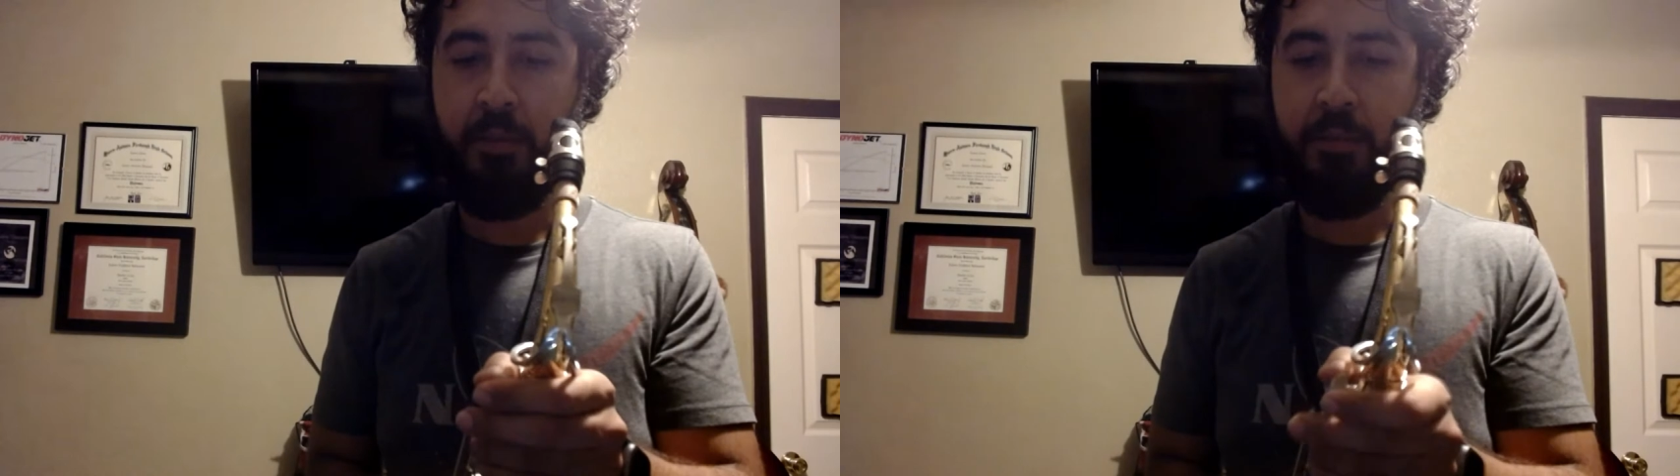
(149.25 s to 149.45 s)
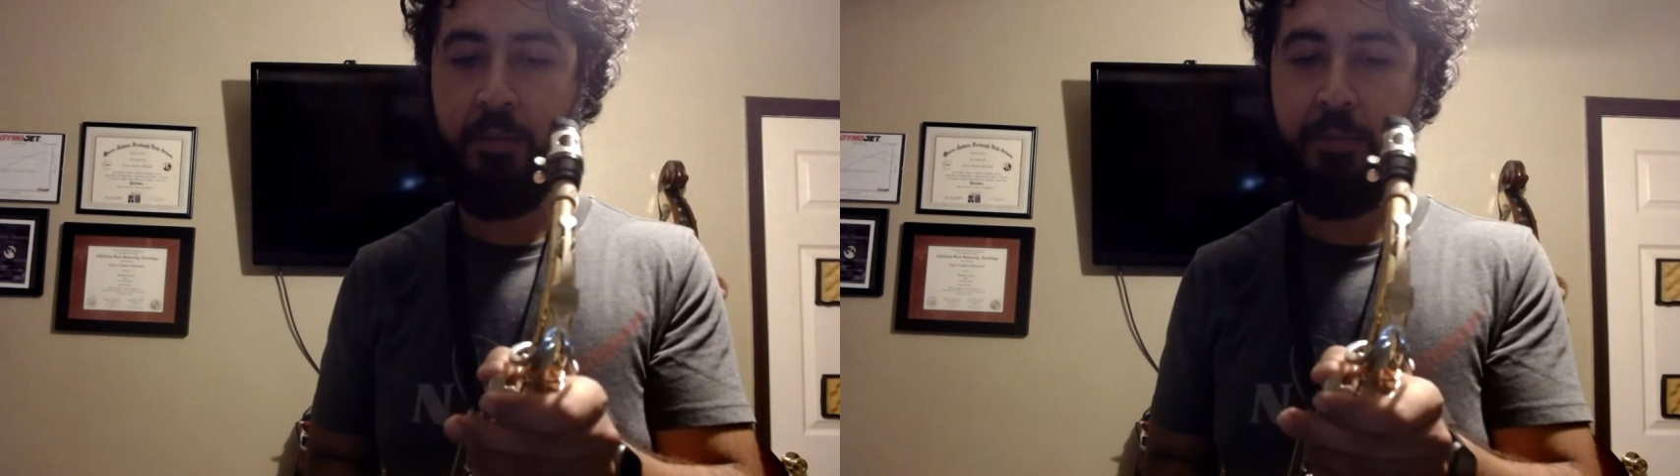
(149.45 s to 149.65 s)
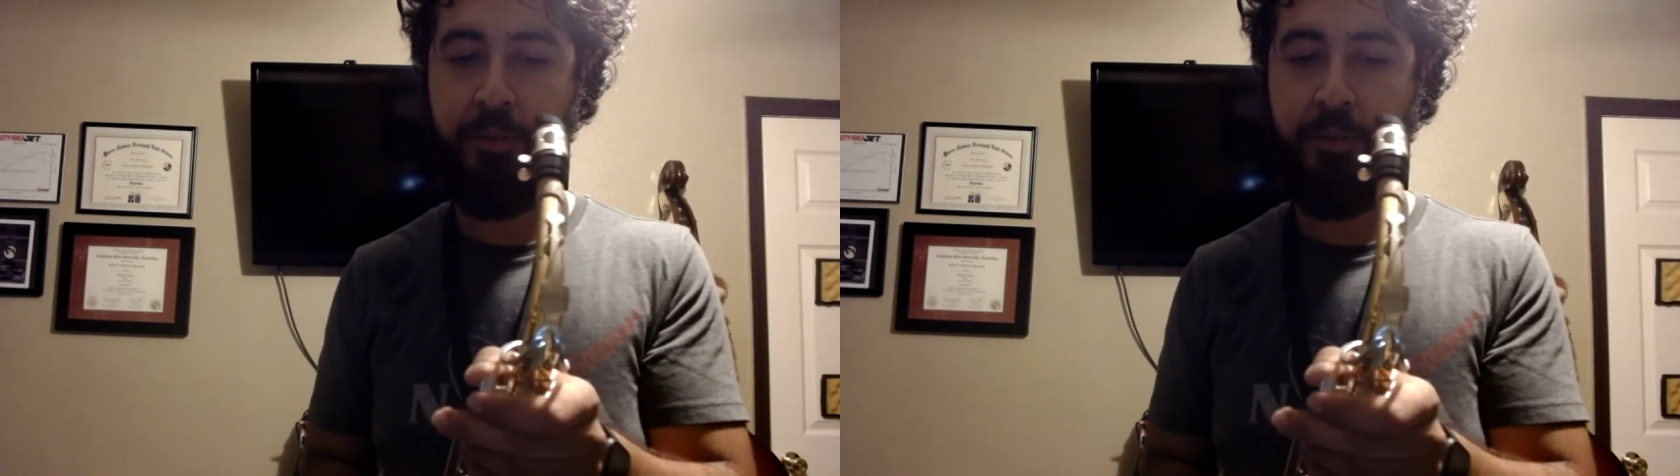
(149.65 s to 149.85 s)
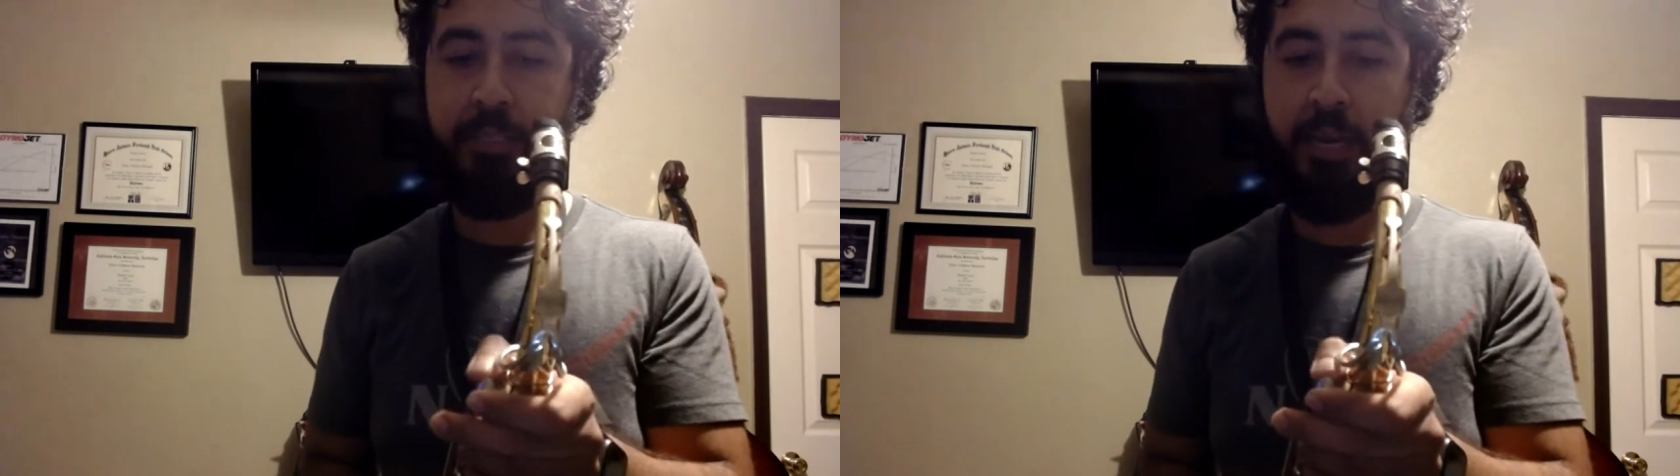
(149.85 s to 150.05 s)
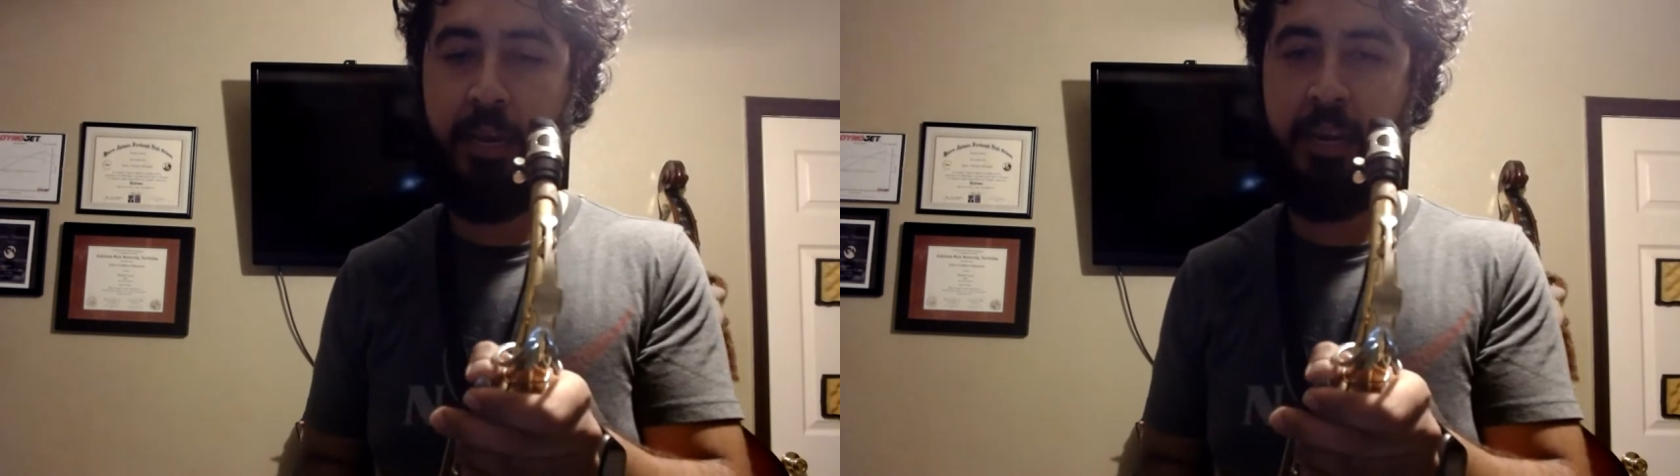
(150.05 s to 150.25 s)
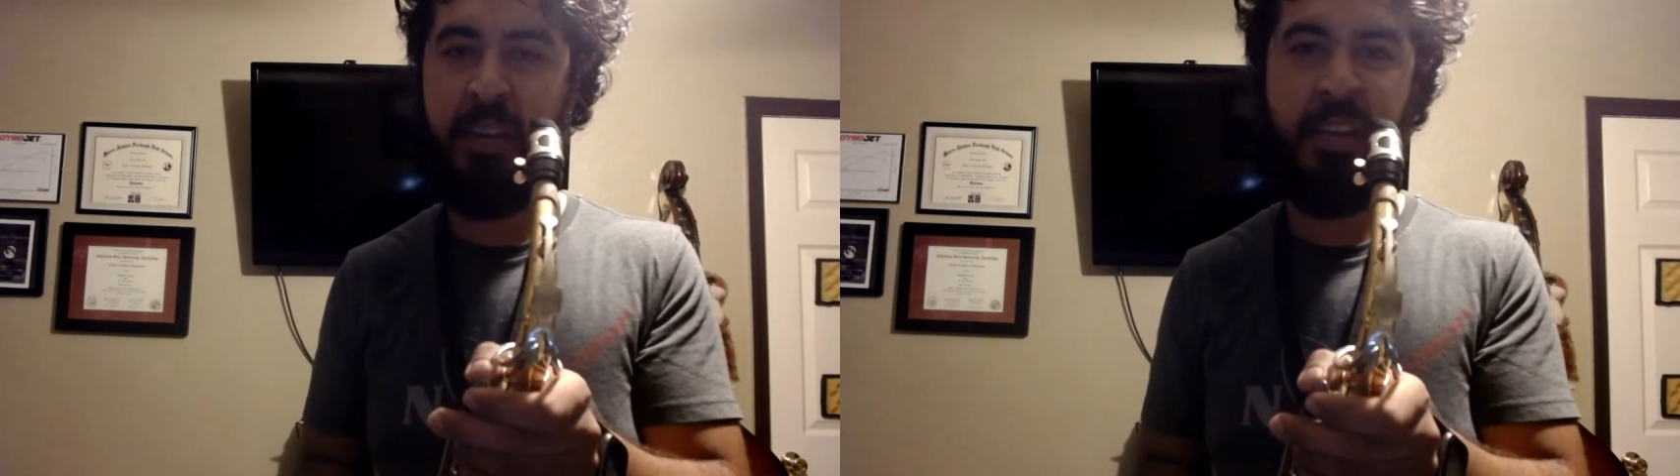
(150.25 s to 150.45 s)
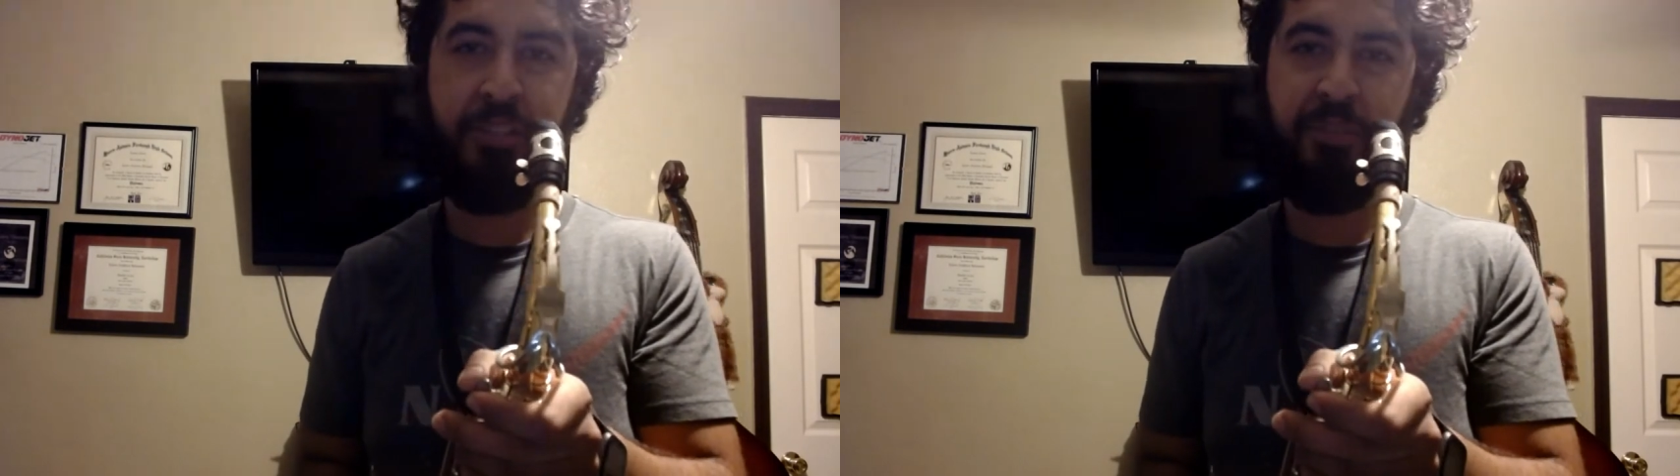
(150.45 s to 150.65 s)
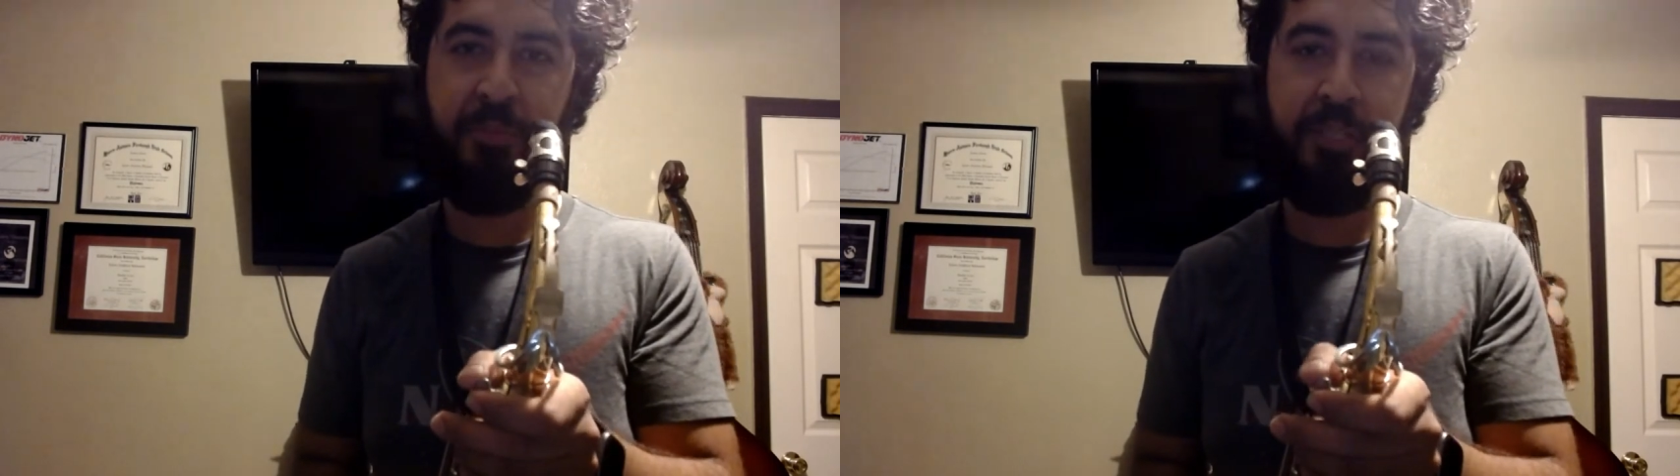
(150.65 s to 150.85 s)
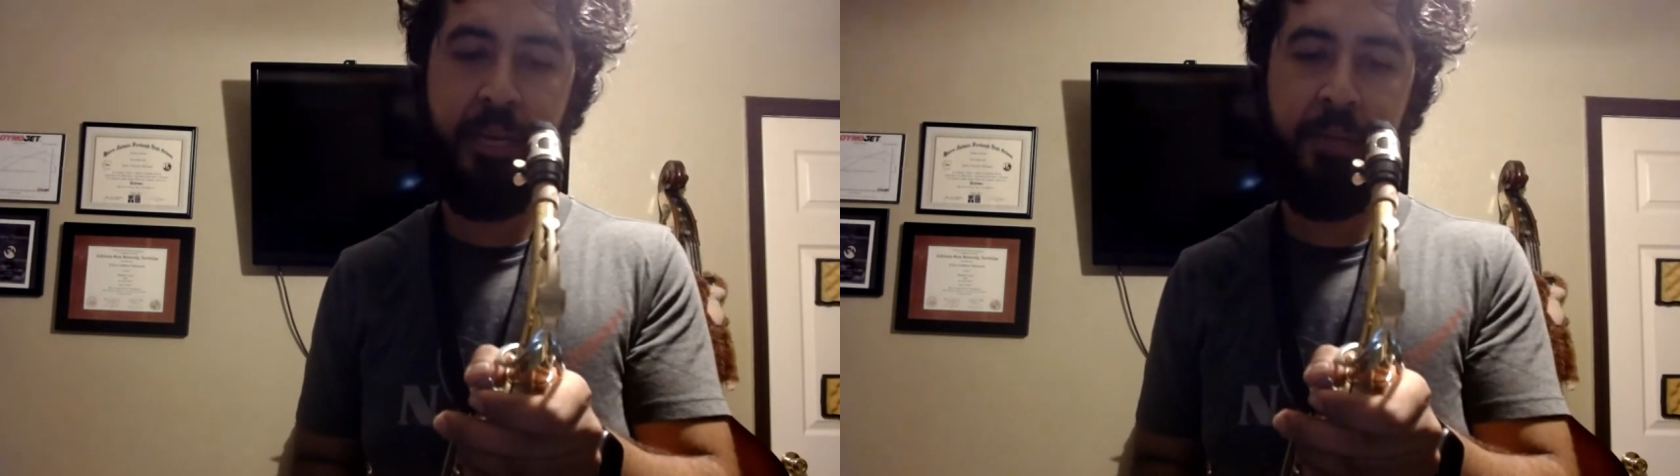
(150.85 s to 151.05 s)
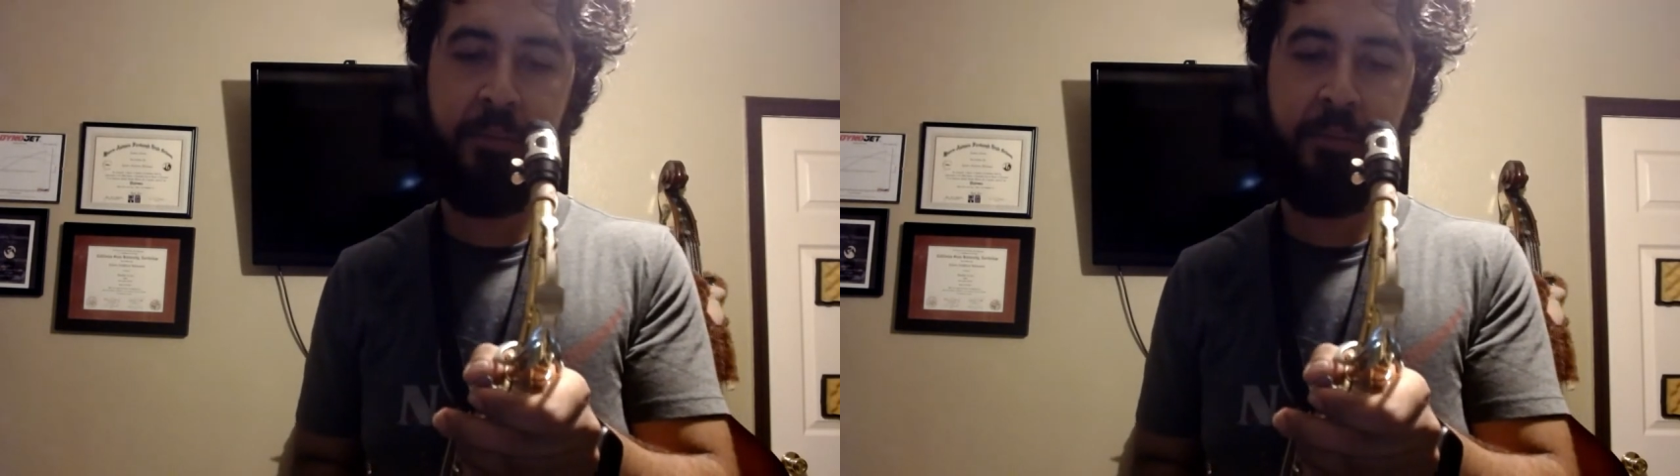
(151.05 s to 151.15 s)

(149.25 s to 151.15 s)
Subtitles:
So I'm gonna go ahead and tighten it, not super tight,